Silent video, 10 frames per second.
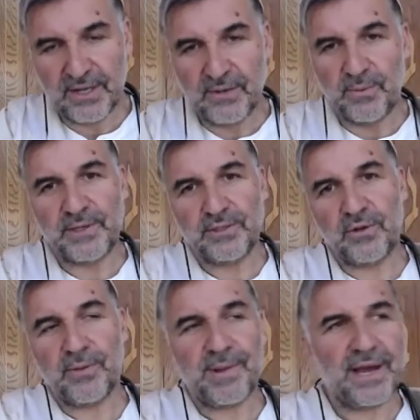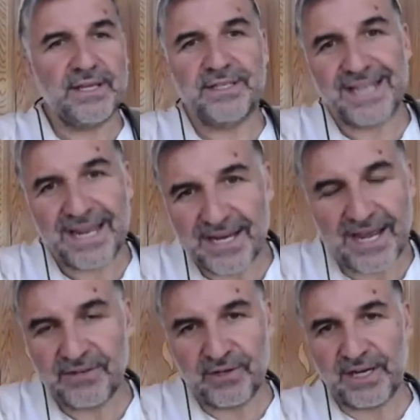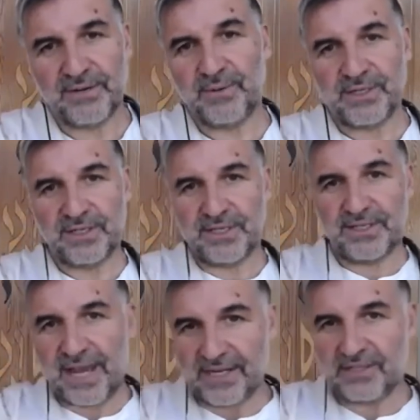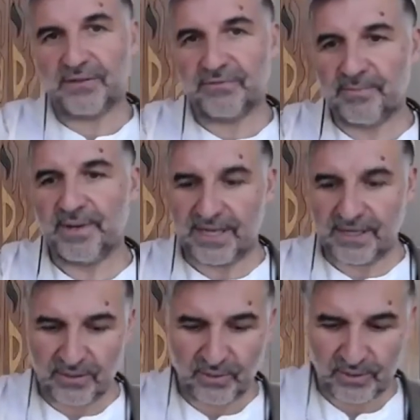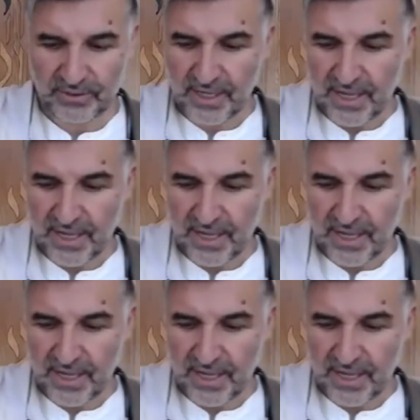When we talk about a Sanhedrin, which is this ancient rabbinic court,